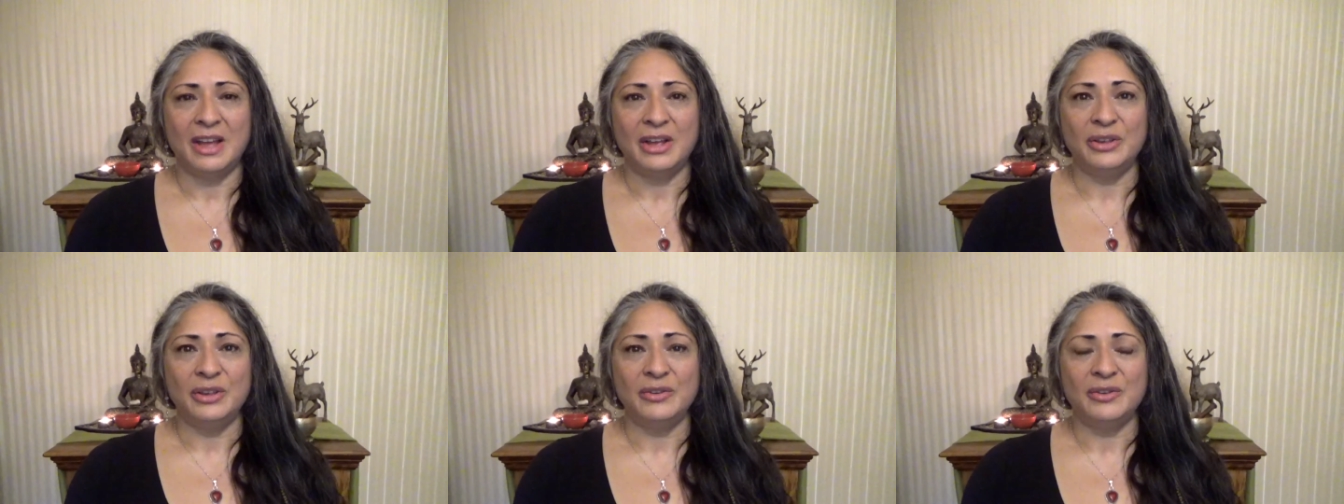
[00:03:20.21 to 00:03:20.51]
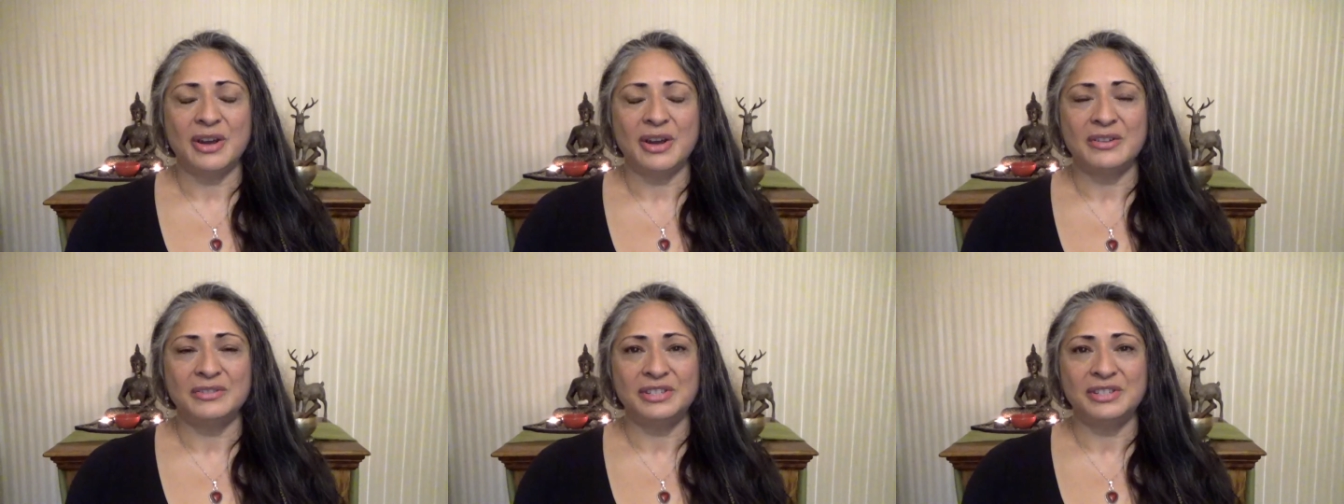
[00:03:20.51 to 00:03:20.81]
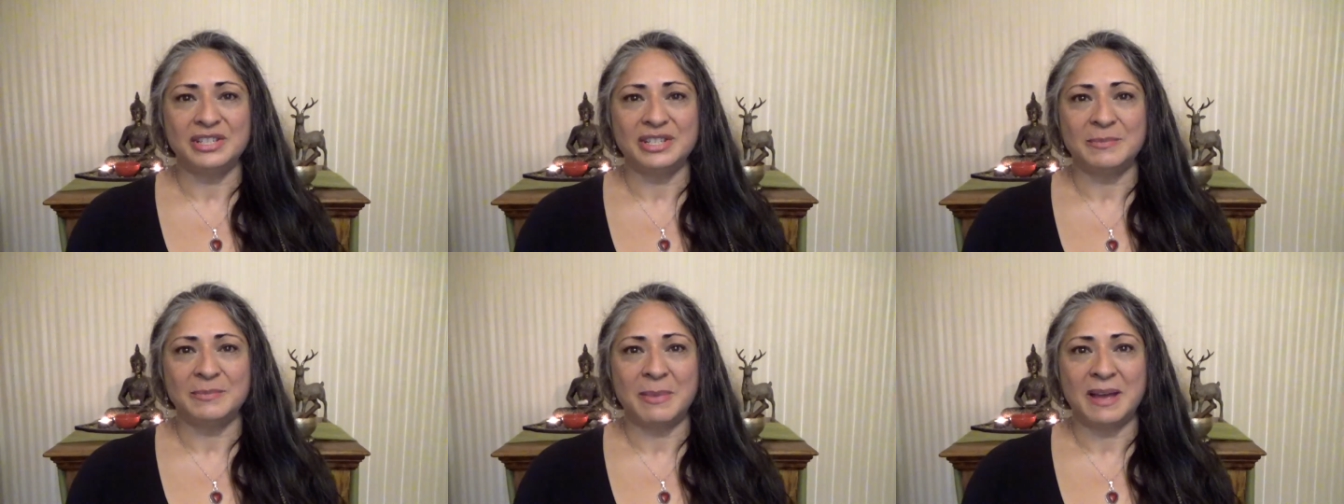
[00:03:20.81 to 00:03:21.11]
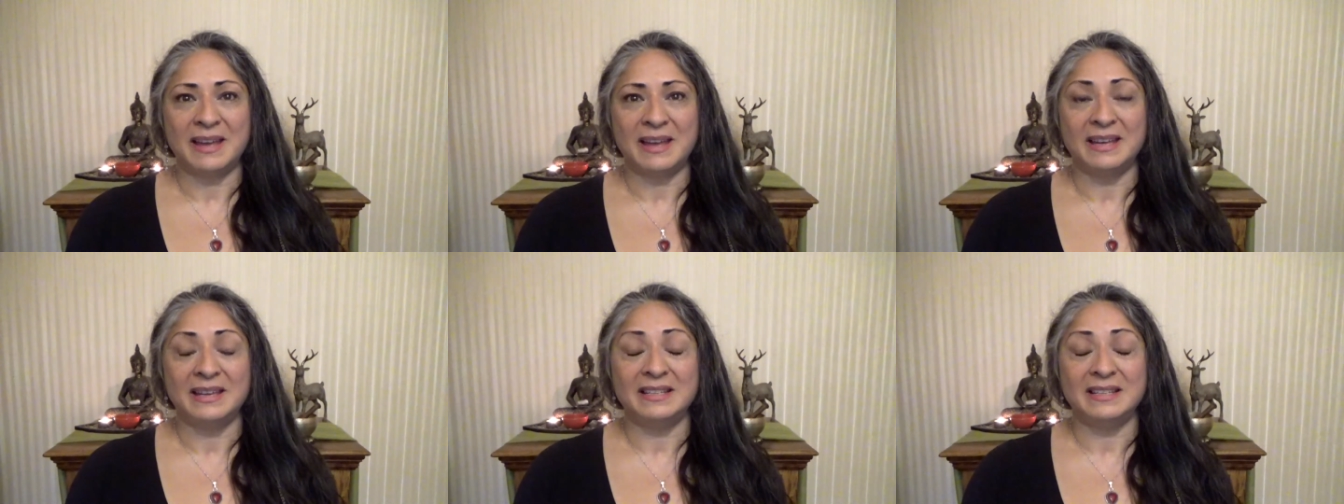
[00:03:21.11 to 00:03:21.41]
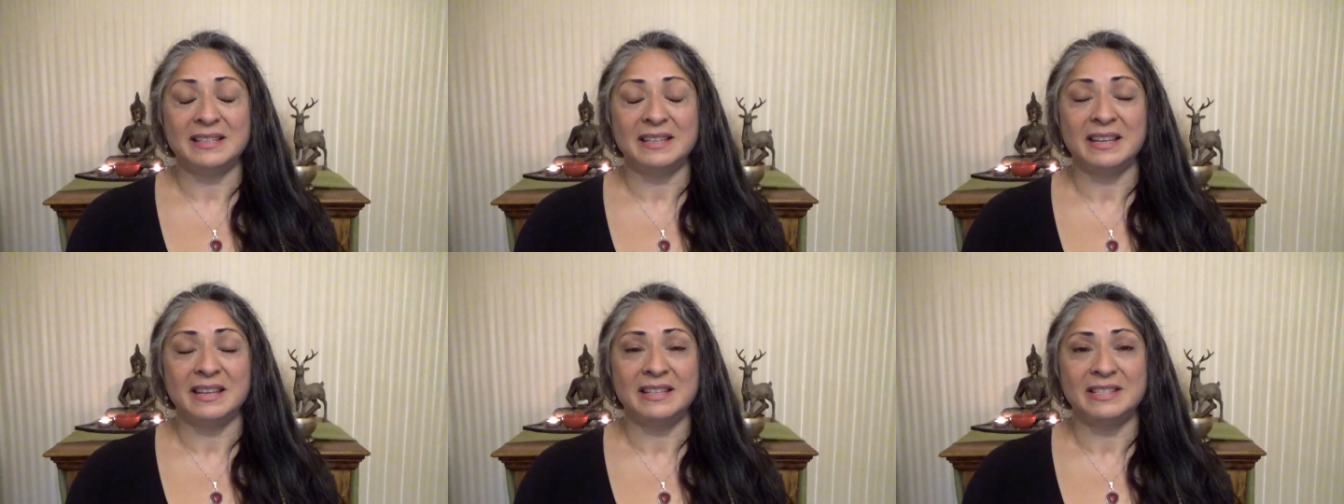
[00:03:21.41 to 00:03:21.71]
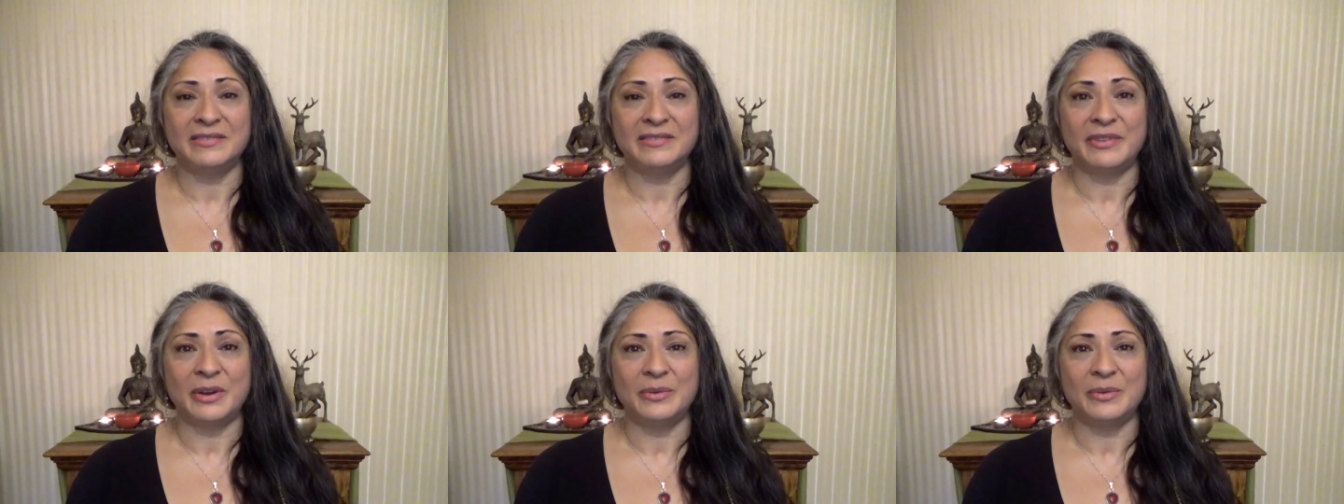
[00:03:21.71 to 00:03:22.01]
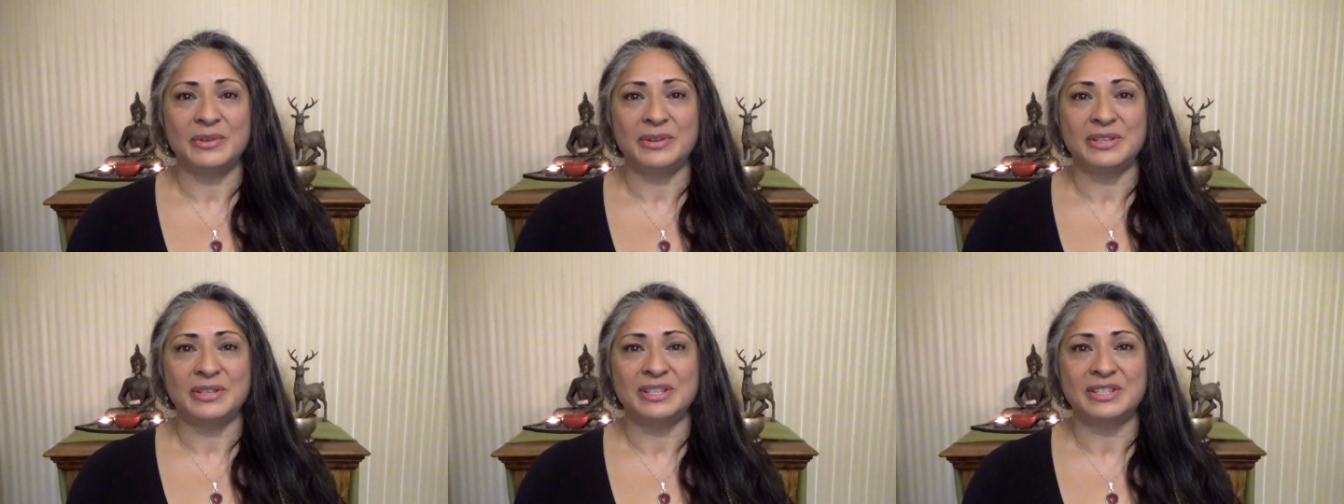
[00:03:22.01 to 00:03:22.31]
your conscious mind is
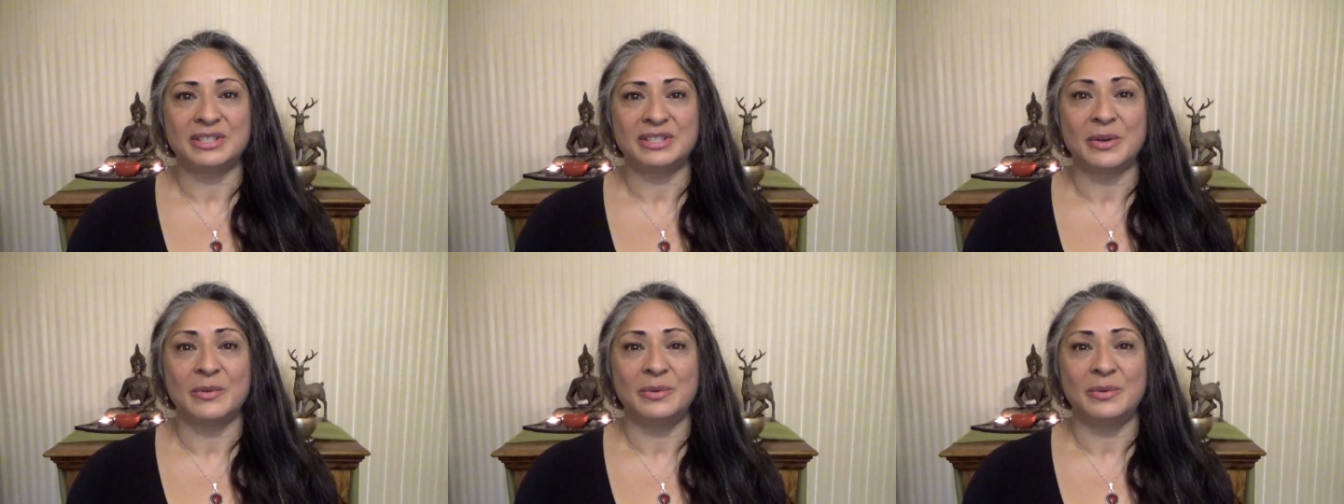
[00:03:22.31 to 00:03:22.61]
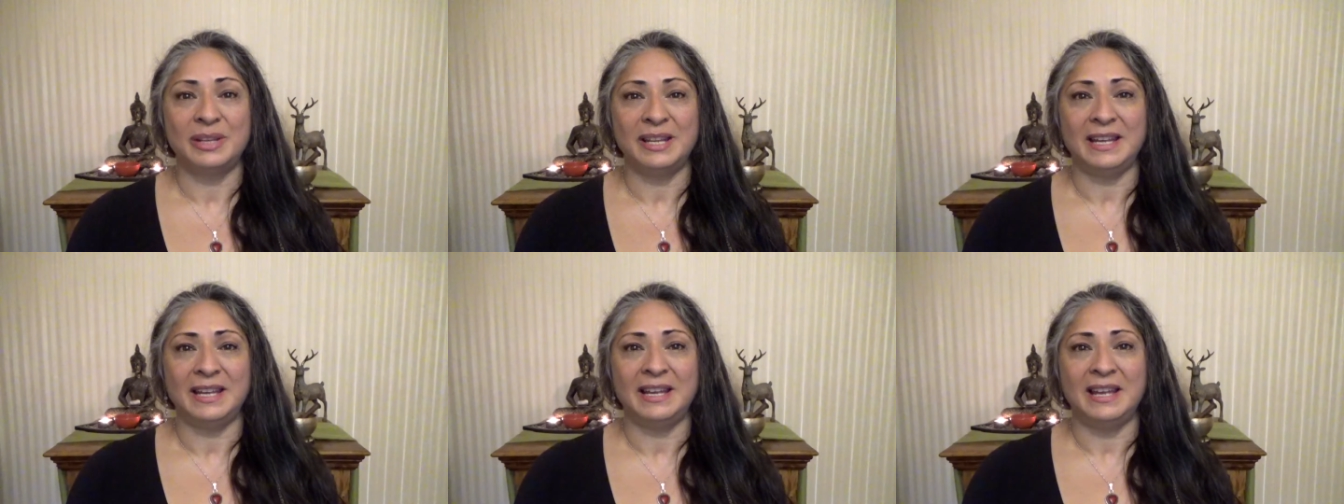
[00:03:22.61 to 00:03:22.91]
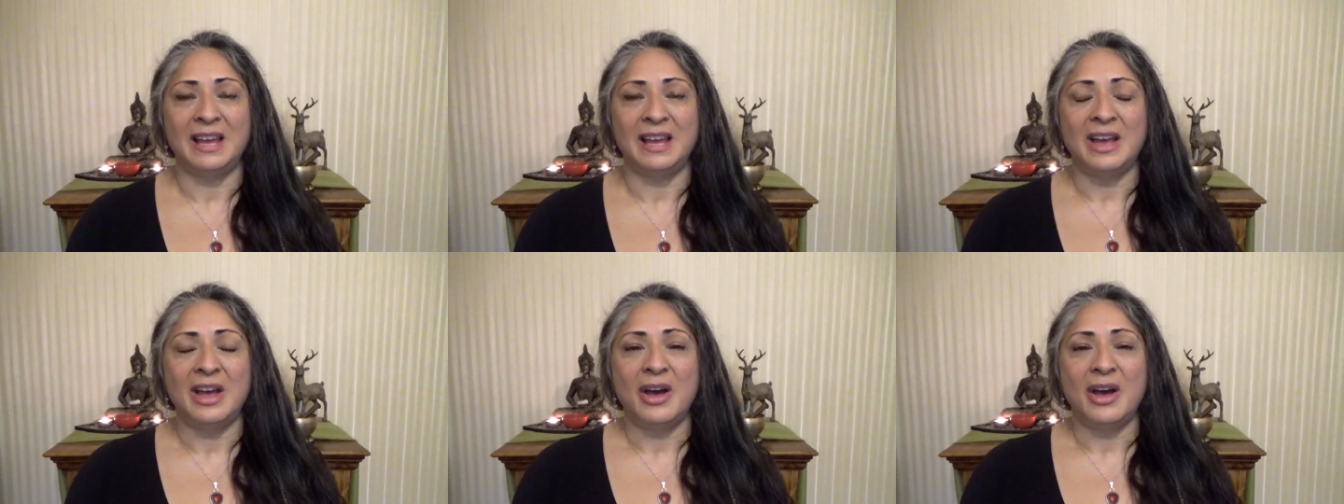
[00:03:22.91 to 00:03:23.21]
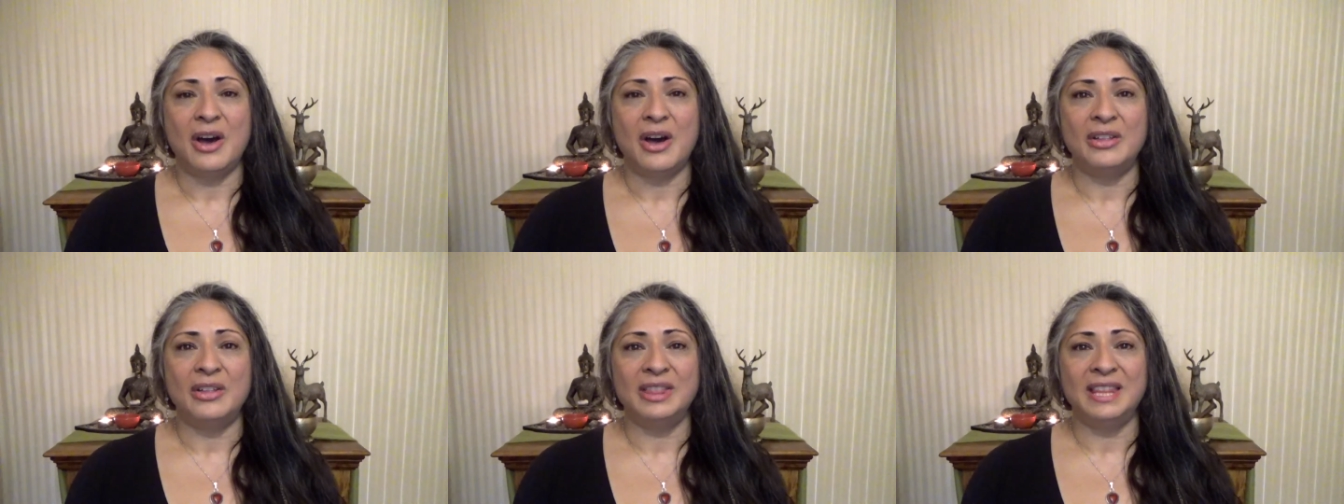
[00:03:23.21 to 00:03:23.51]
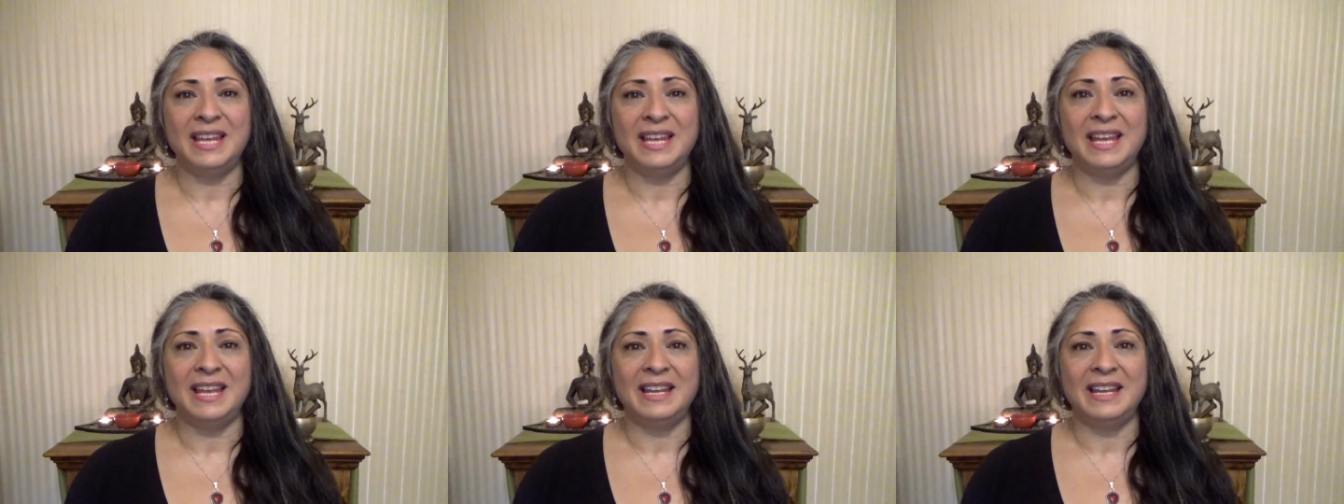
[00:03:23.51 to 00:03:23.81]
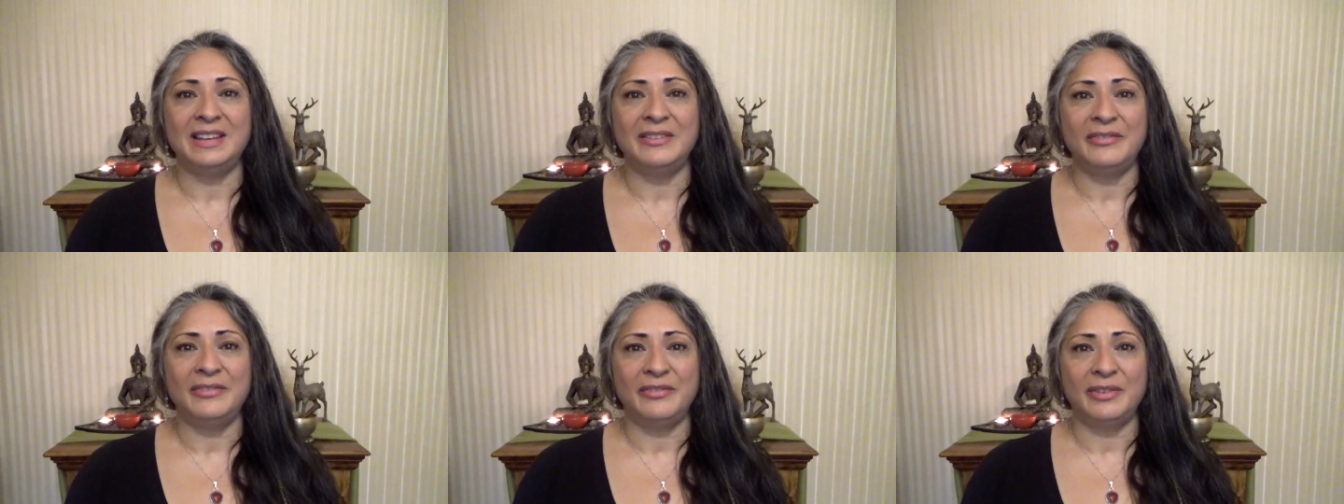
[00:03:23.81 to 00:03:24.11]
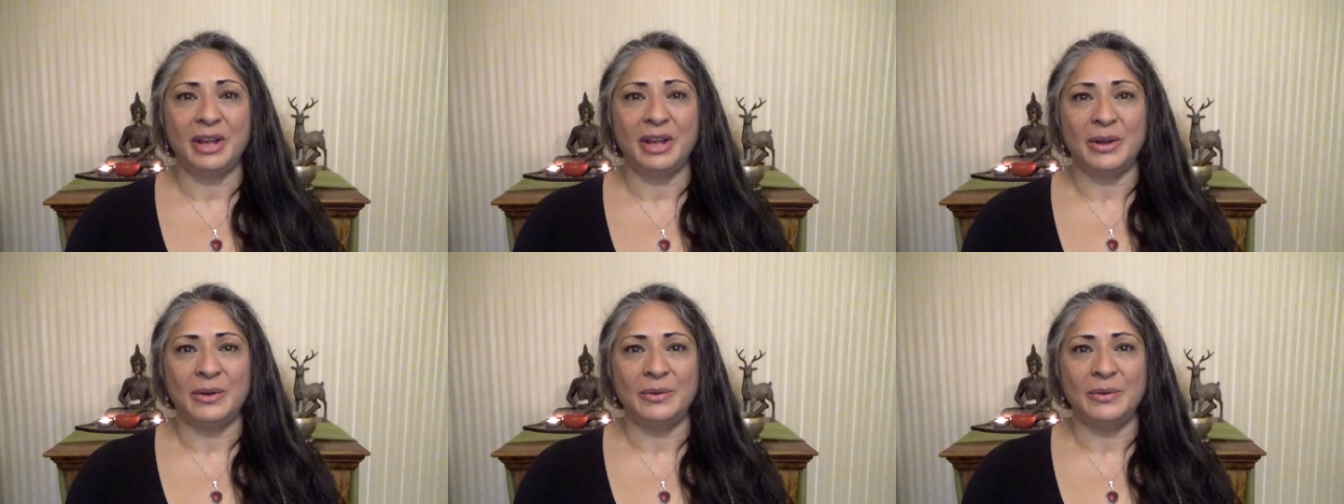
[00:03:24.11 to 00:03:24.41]
focused solely on the
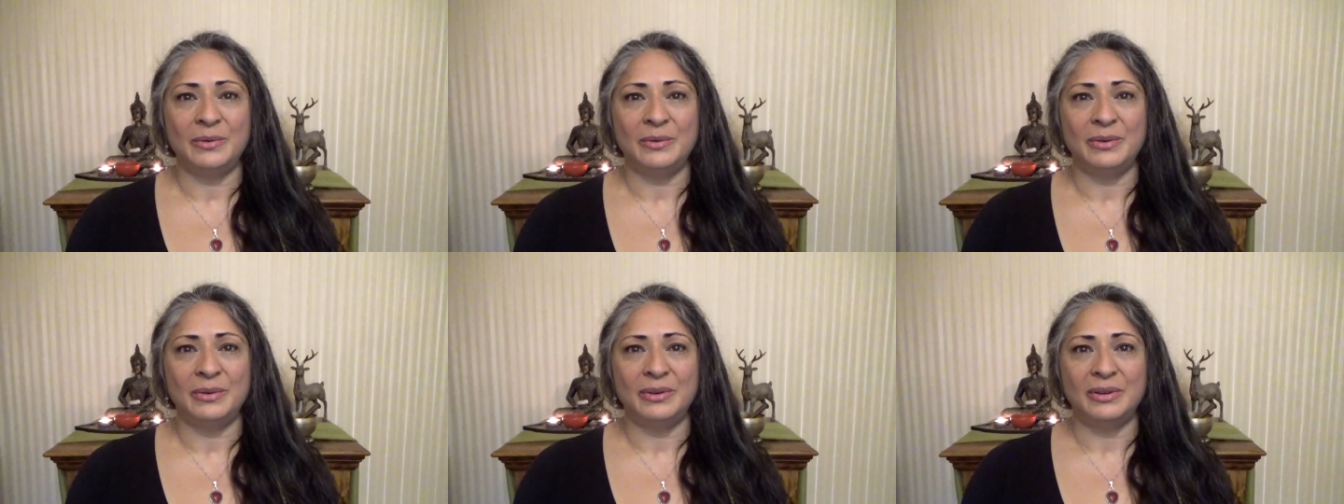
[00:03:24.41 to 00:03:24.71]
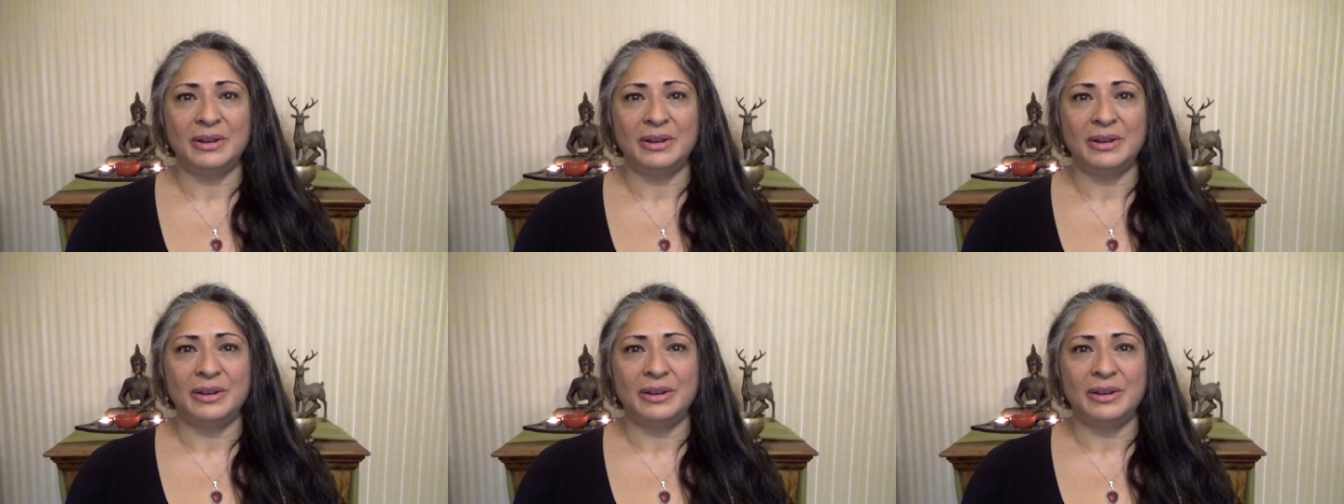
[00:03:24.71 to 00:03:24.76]
inflow